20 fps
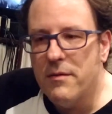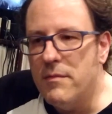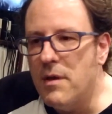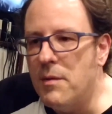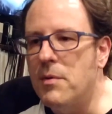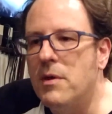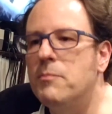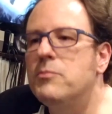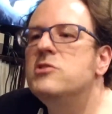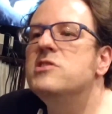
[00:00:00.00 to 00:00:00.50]

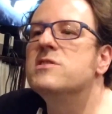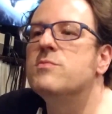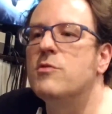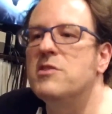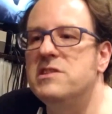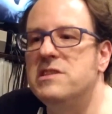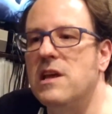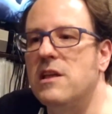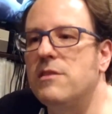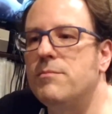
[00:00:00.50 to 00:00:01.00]
Maybe I'll put just more
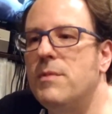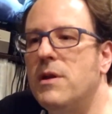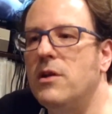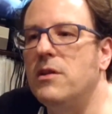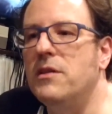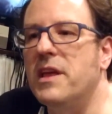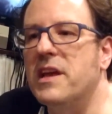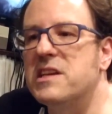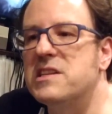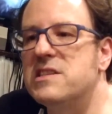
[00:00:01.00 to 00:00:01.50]
death metal
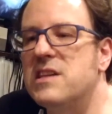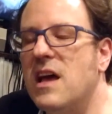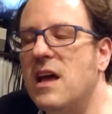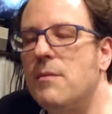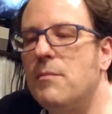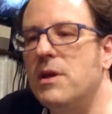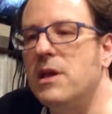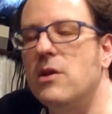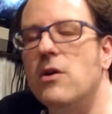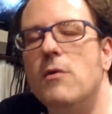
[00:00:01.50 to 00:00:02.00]
next
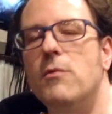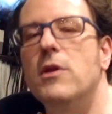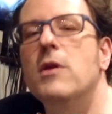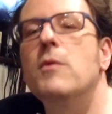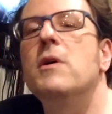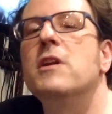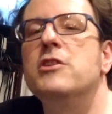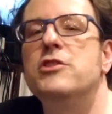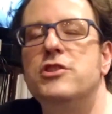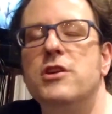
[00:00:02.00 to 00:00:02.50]
time. But you know, I really
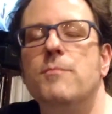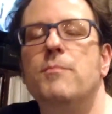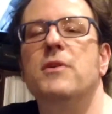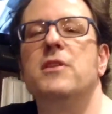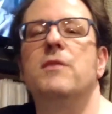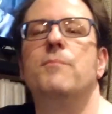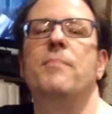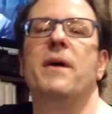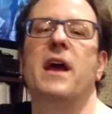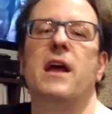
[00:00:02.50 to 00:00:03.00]
want to jump on
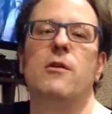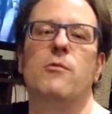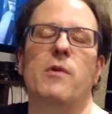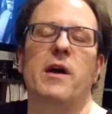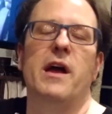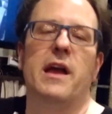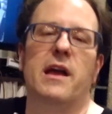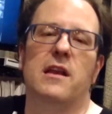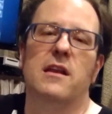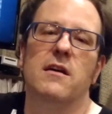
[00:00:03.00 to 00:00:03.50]
the
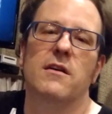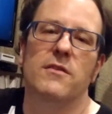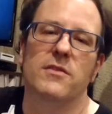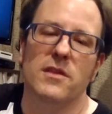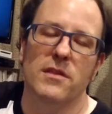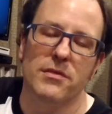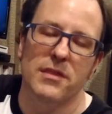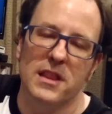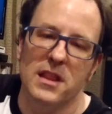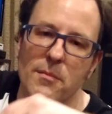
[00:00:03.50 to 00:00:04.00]
bandwagon of
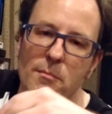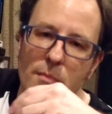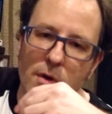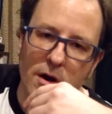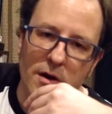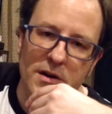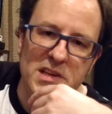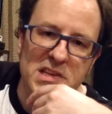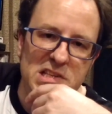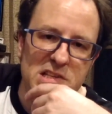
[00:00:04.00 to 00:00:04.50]
the thing that
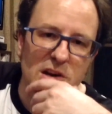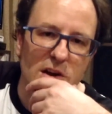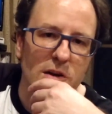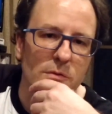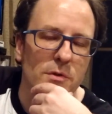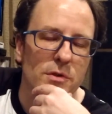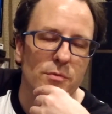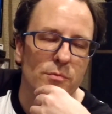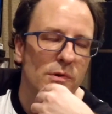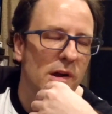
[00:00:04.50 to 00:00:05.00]
Marty started
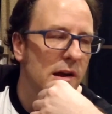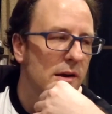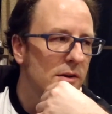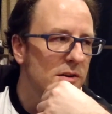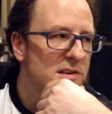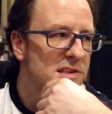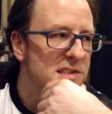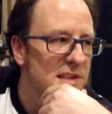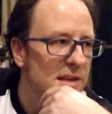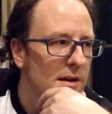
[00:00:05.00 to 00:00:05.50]
with,
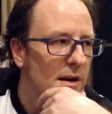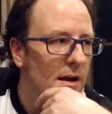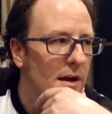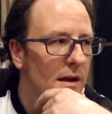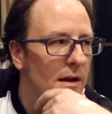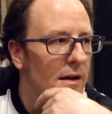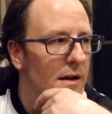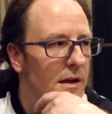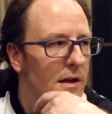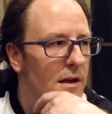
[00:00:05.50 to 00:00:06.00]
records that
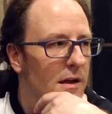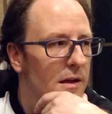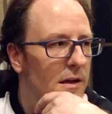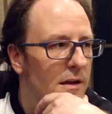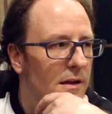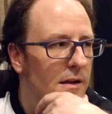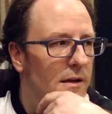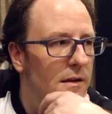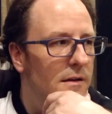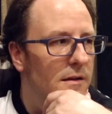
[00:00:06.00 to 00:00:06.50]

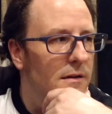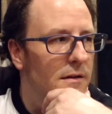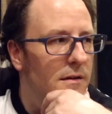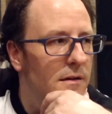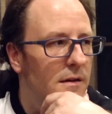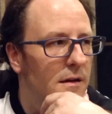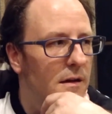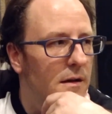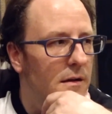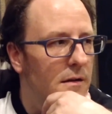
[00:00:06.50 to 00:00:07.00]

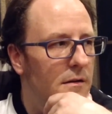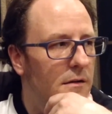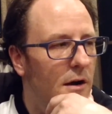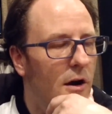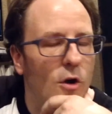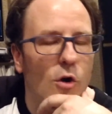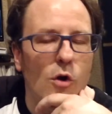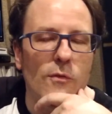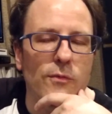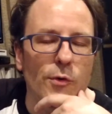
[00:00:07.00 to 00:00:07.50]

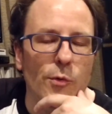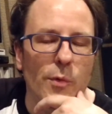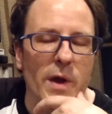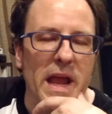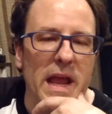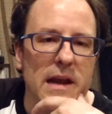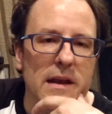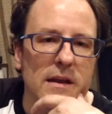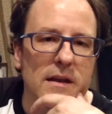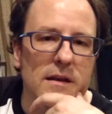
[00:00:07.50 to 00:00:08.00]
are
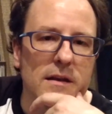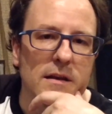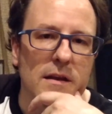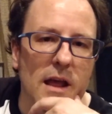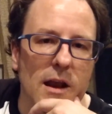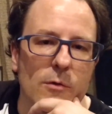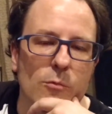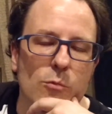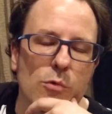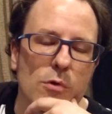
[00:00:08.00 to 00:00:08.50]
overrated
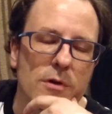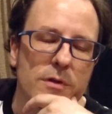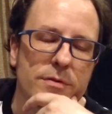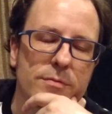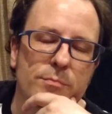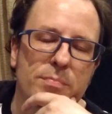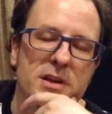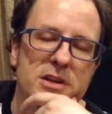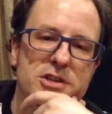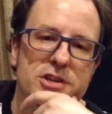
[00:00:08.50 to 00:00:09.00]
and worth
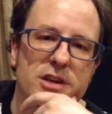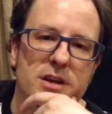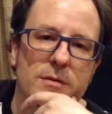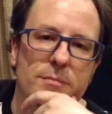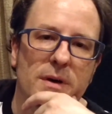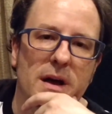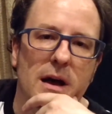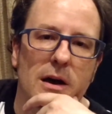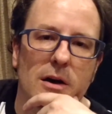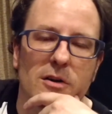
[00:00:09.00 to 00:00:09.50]
bitching
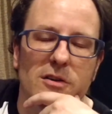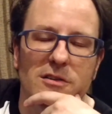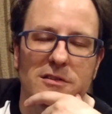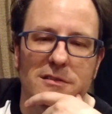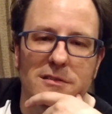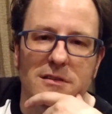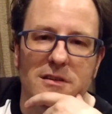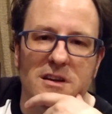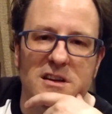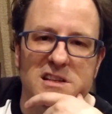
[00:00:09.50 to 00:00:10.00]
about.
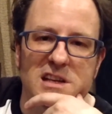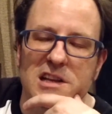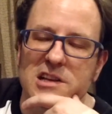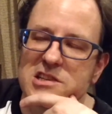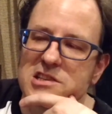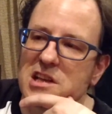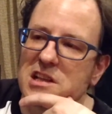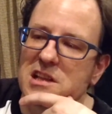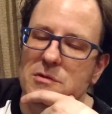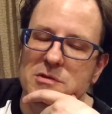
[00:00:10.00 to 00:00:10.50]
Because I
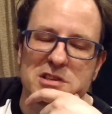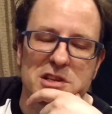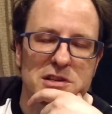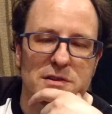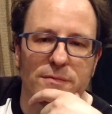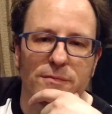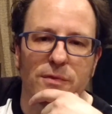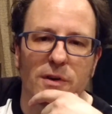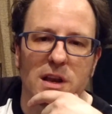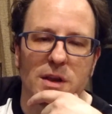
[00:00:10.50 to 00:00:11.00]
just thought that was
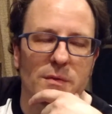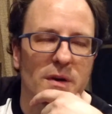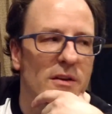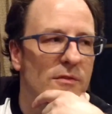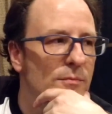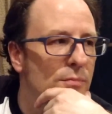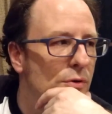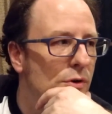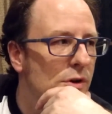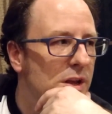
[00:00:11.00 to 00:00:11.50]
such a funny way of
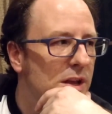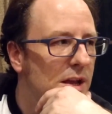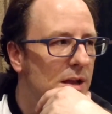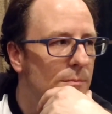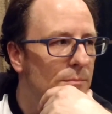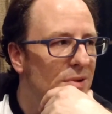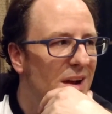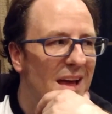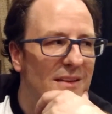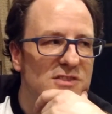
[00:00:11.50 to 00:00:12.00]
putting it.
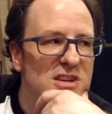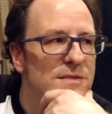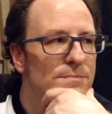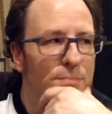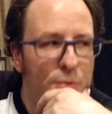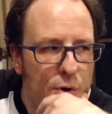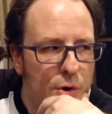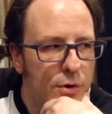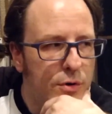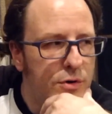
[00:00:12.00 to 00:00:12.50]
But I just
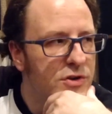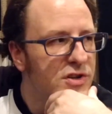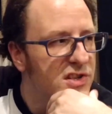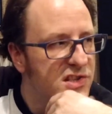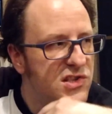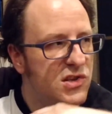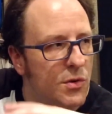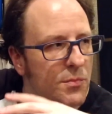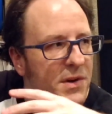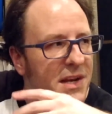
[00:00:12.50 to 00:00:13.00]
purged
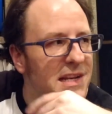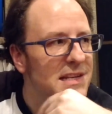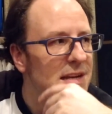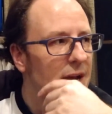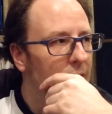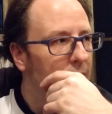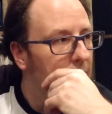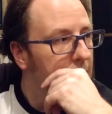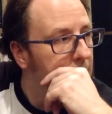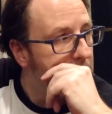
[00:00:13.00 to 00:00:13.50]
so many
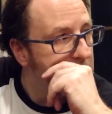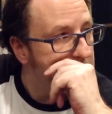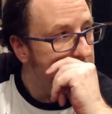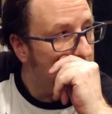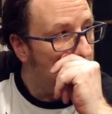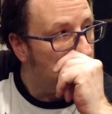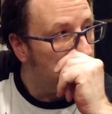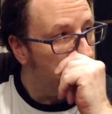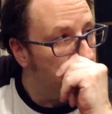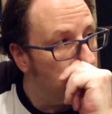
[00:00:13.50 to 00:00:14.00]
times that
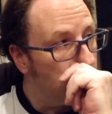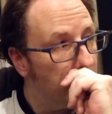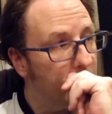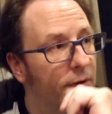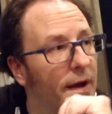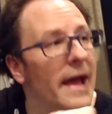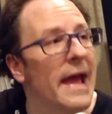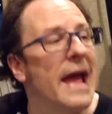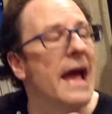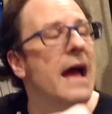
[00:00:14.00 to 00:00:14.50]
I don't know if
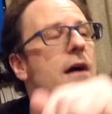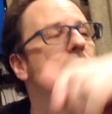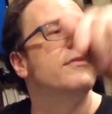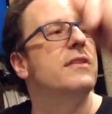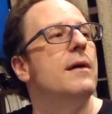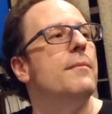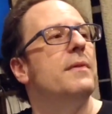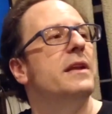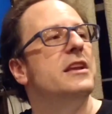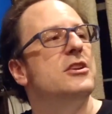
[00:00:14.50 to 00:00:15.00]
I have
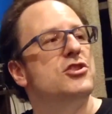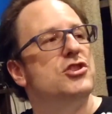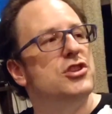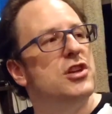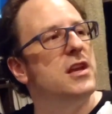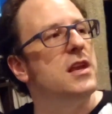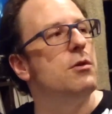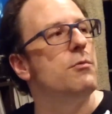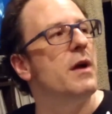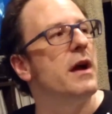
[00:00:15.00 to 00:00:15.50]
that many
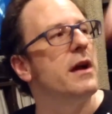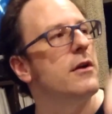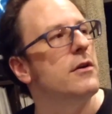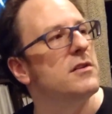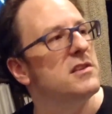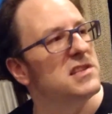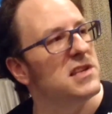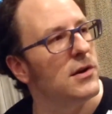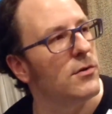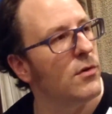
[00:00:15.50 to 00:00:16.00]
shitty
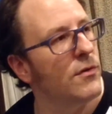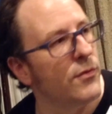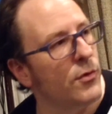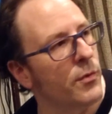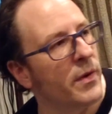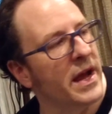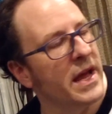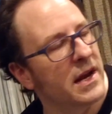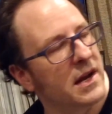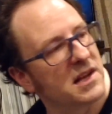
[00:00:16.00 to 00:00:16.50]
records that are
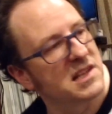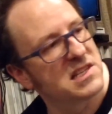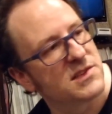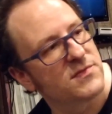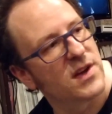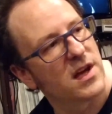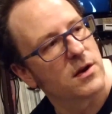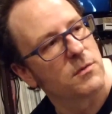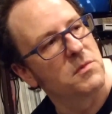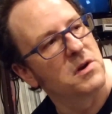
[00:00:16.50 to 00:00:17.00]
overrated.
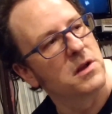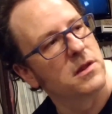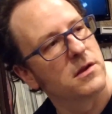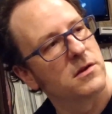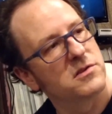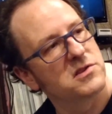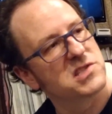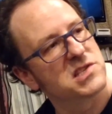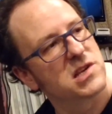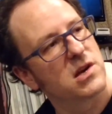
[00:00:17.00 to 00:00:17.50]
I've gotten rid of
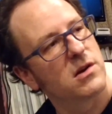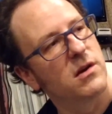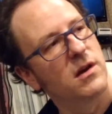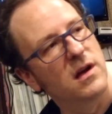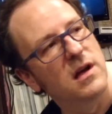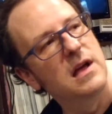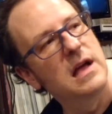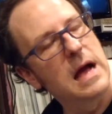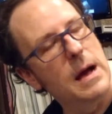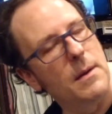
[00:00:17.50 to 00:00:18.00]
those, so
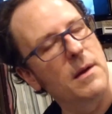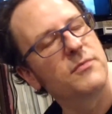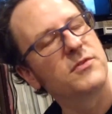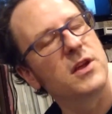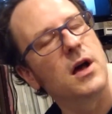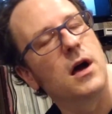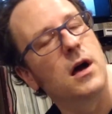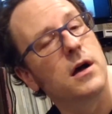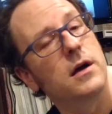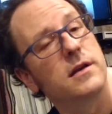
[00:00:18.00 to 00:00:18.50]
I'll have
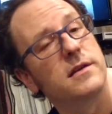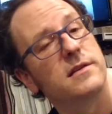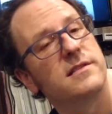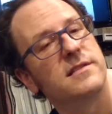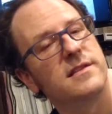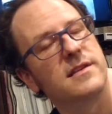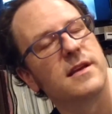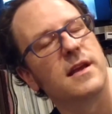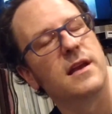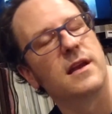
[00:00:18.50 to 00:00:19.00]
to hunt
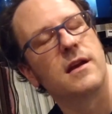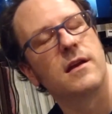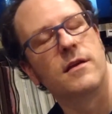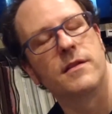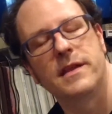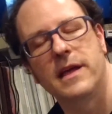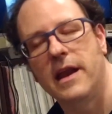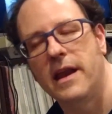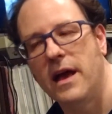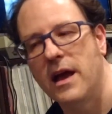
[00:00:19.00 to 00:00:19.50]
to get in
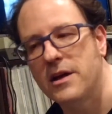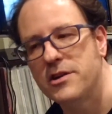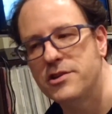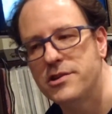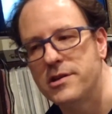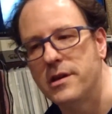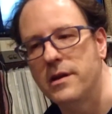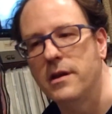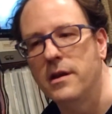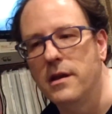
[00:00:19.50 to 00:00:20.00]
on that
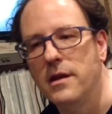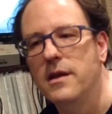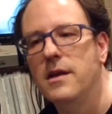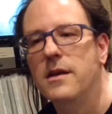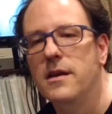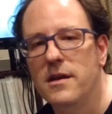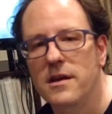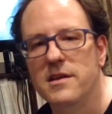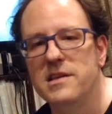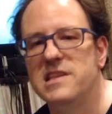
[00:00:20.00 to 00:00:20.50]
action.
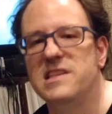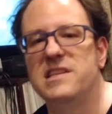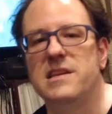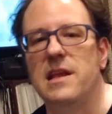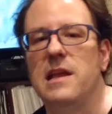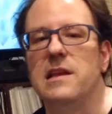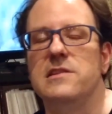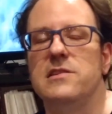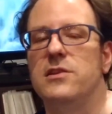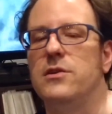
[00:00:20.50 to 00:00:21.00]

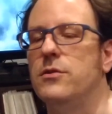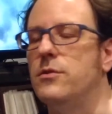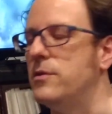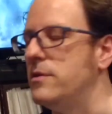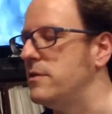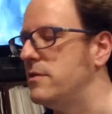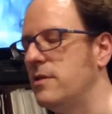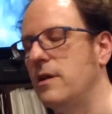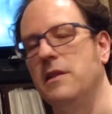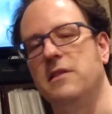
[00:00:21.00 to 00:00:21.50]
Stay tuned.
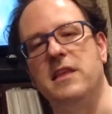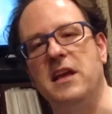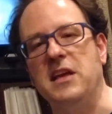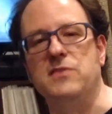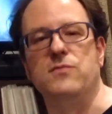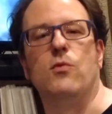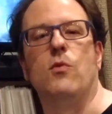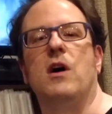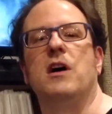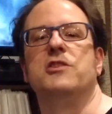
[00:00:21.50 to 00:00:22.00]
Thanks
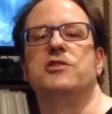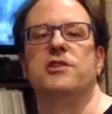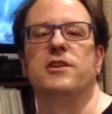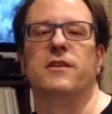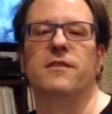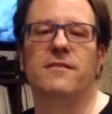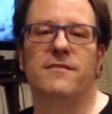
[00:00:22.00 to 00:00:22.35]
for watching.